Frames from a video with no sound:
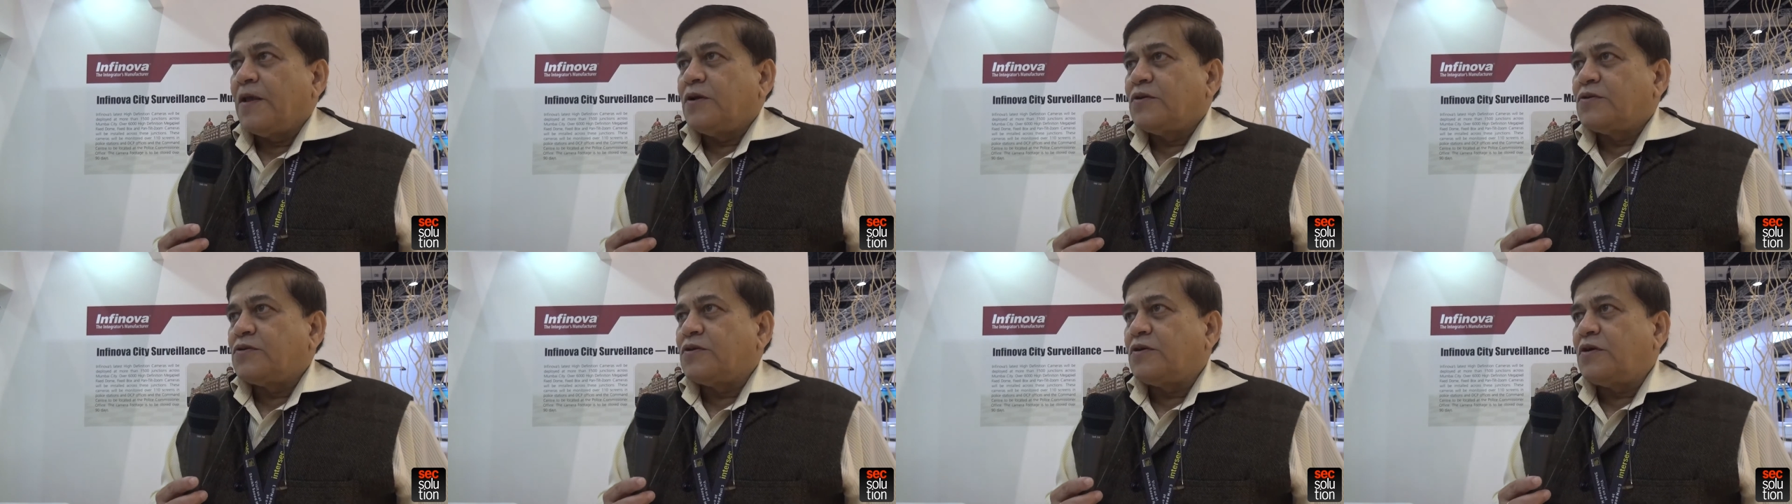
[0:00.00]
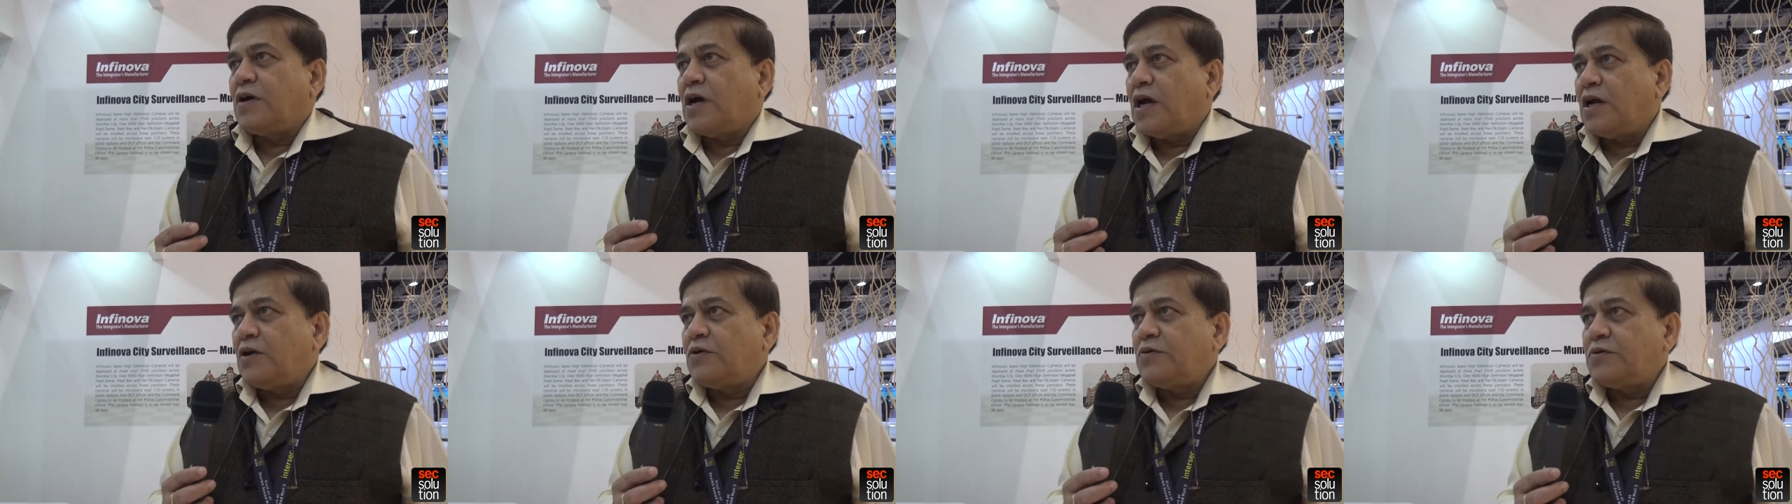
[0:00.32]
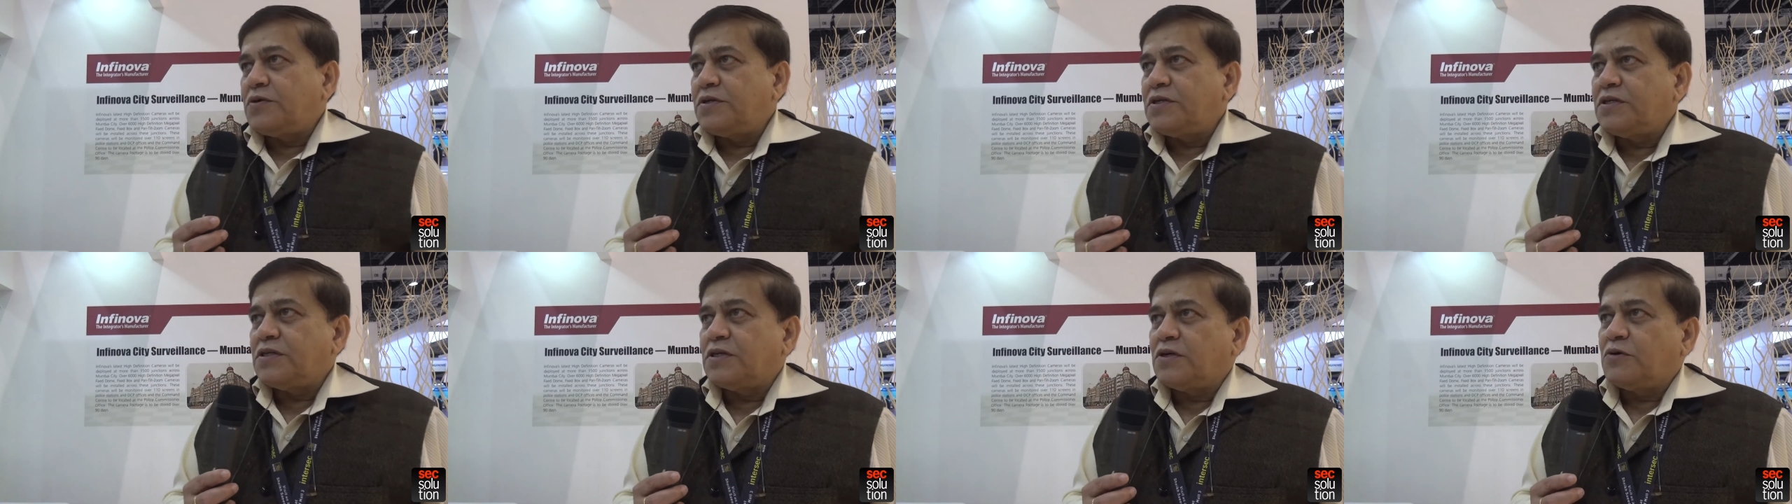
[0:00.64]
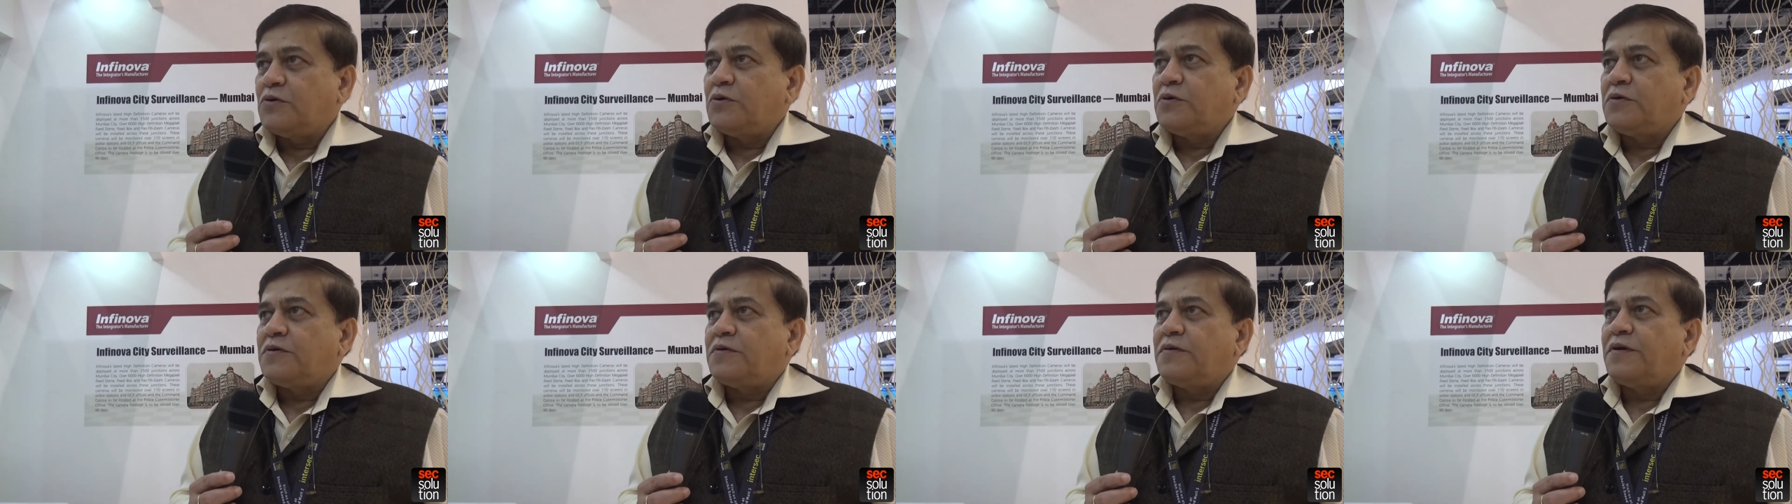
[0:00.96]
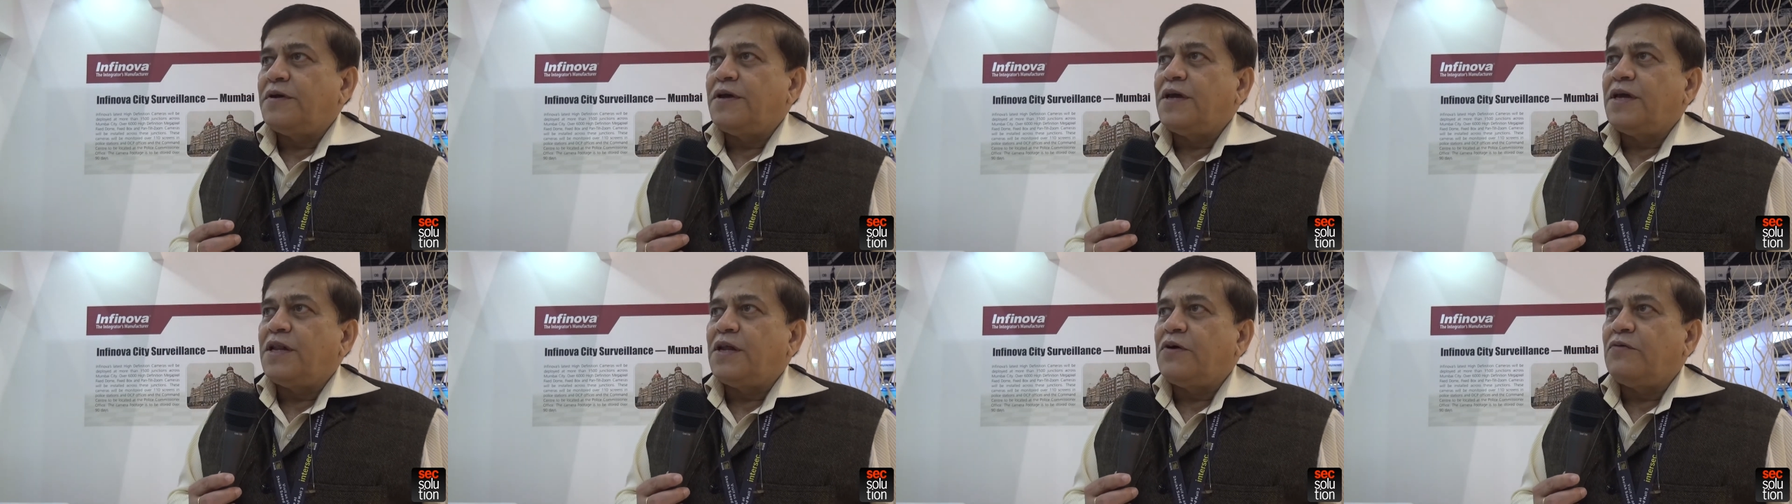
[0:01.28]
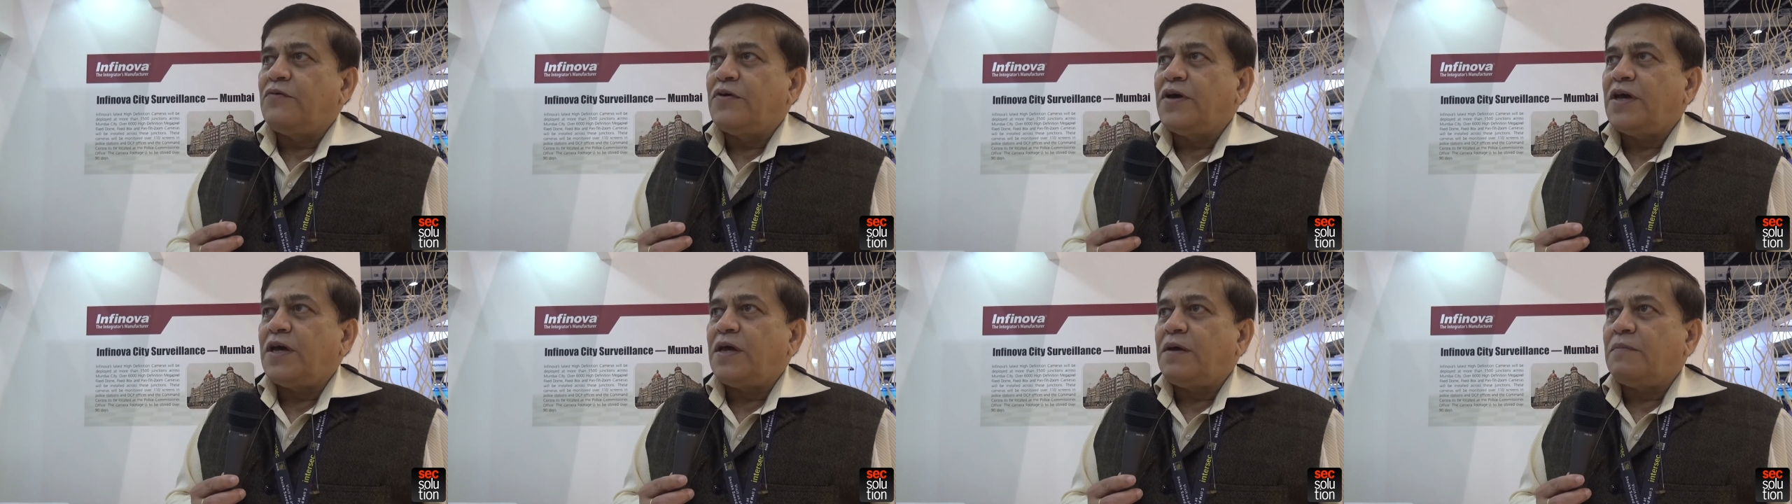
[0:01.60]
So IoT is a good thing in
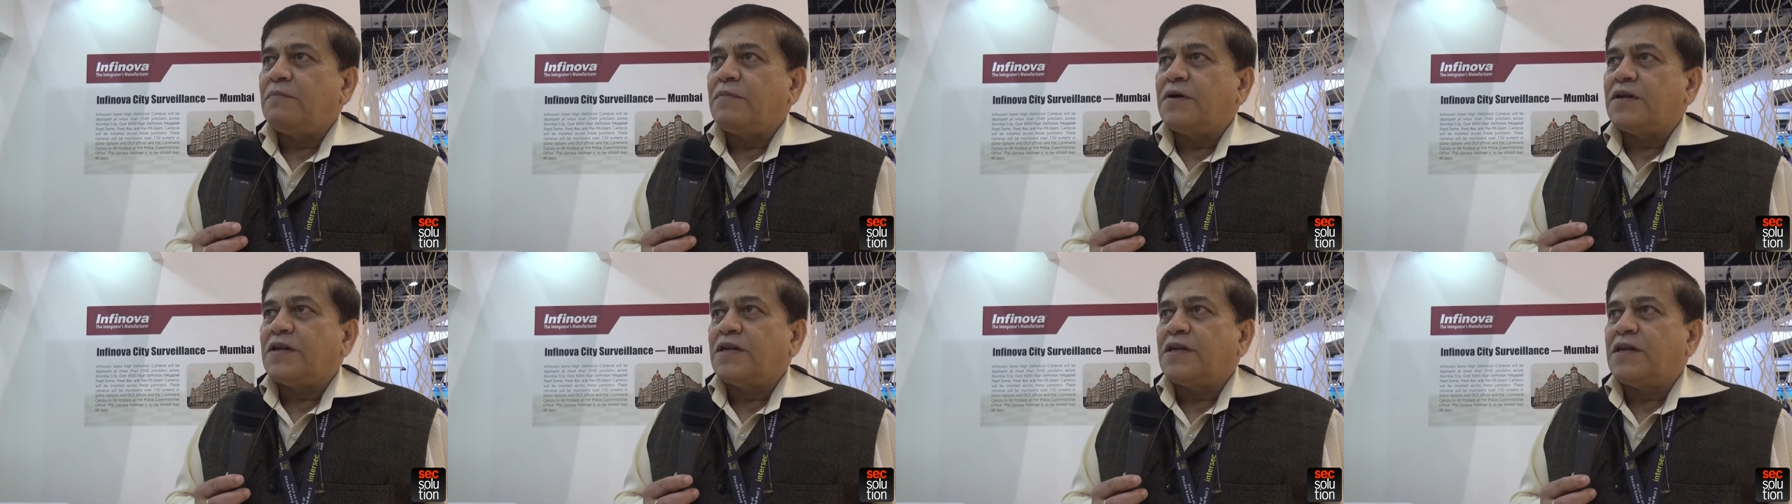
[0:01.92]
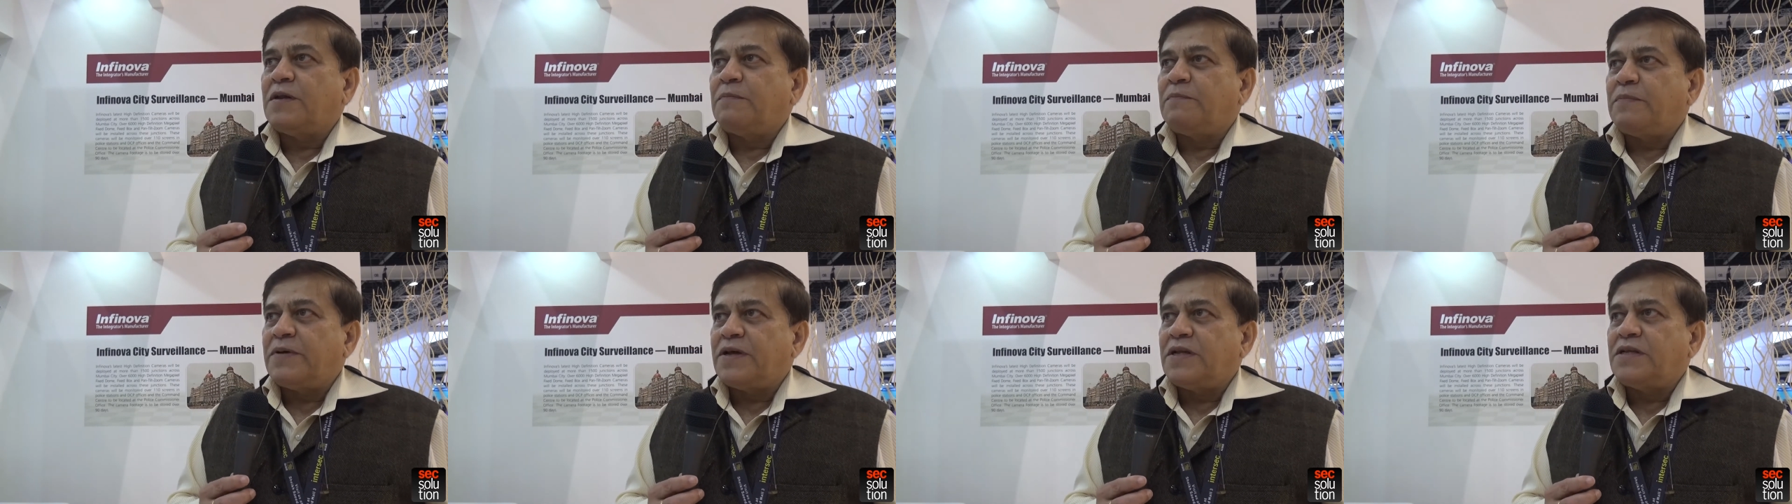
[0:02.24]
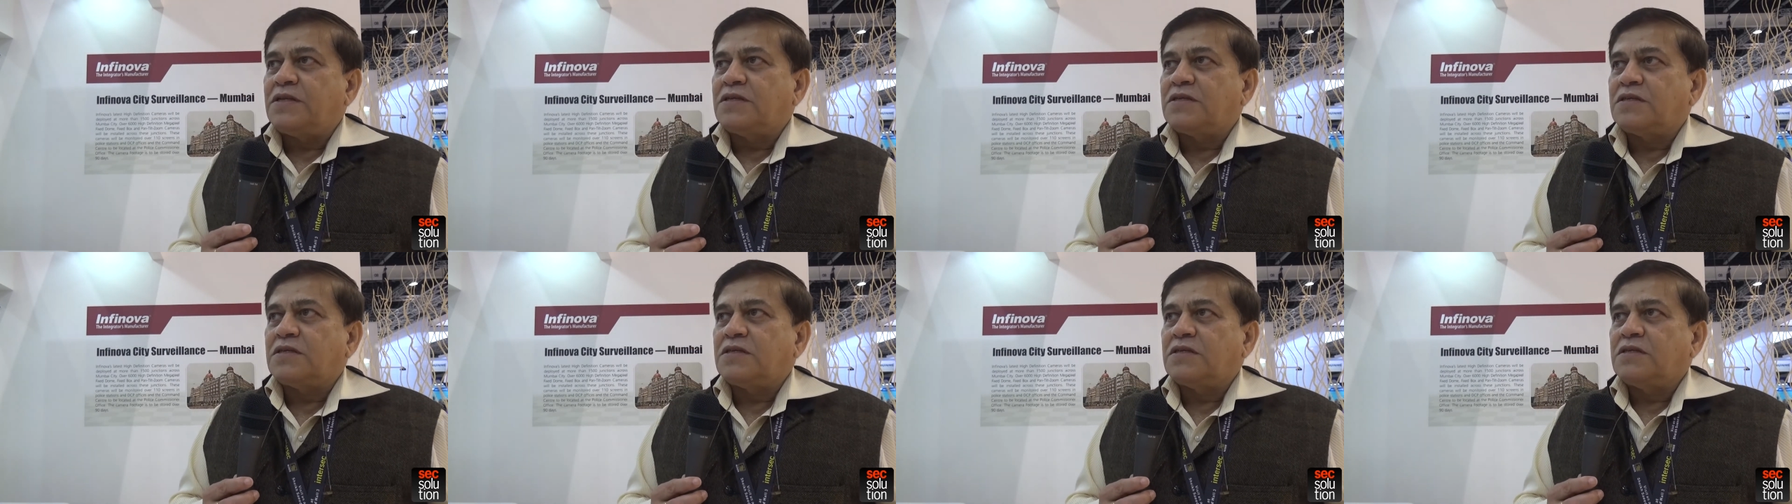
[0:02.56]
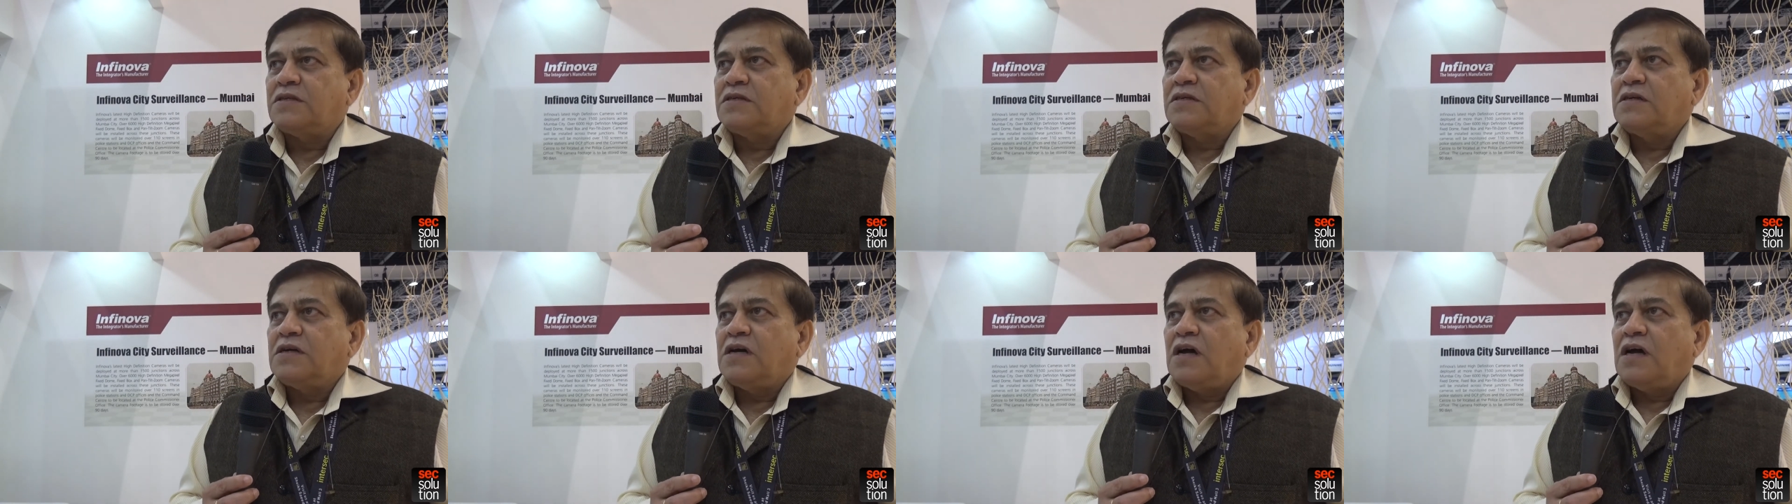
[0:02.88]
a way, but it depends